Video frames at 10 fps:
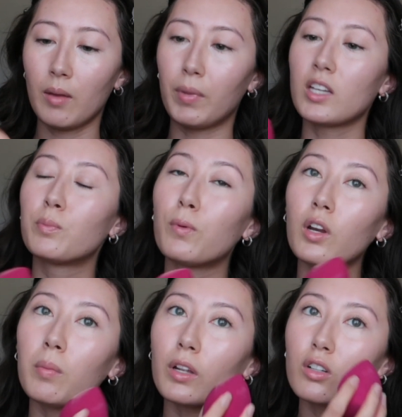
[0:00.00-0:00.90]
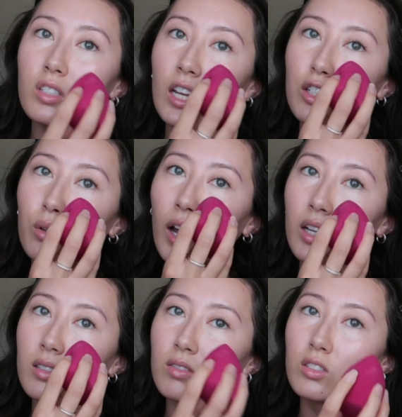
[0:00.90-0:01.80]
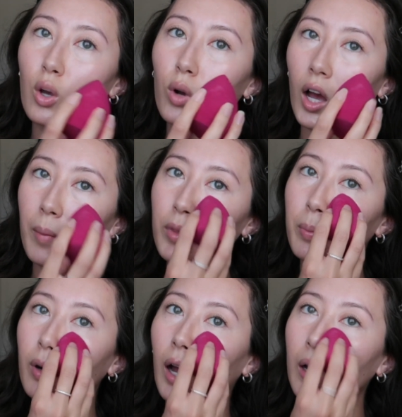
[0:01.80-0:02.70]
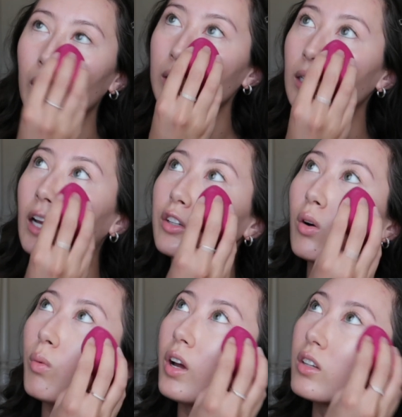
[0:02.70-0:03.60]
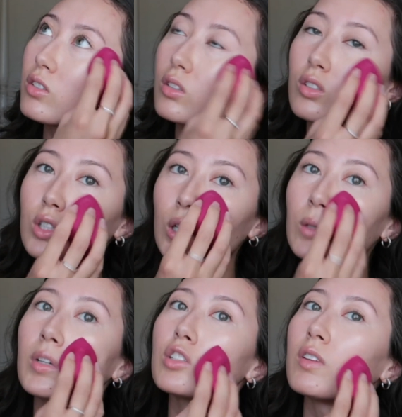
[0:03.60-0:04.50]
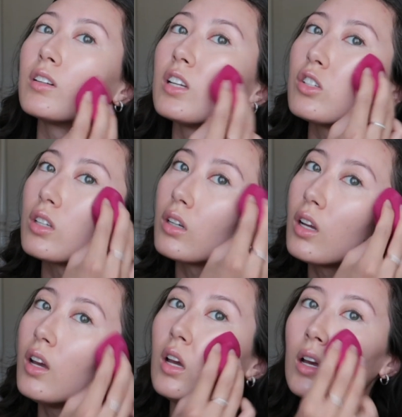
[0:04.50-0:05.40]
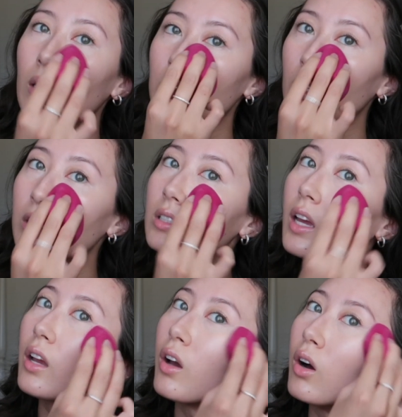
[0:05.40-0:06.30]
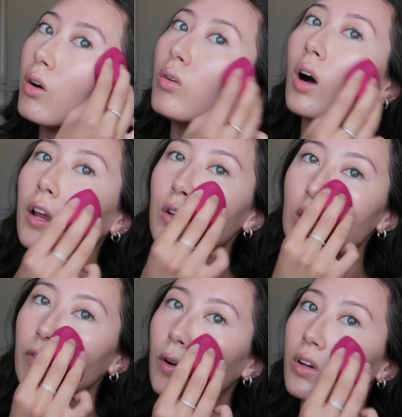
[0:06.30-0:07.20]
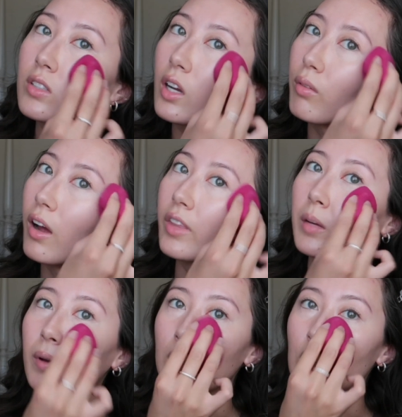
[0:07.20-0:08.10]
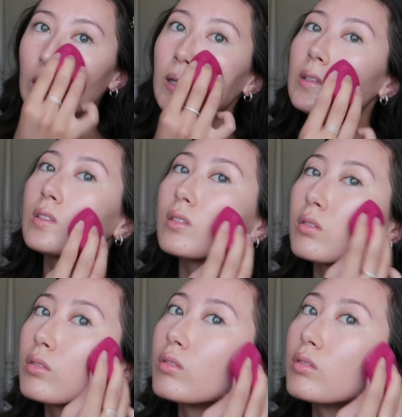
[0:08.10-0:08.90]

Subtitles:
because beauty blenders, they do kind of soak up the product and I don't want too much foundation, so I'll just like go, I usually focus it around like my cheeks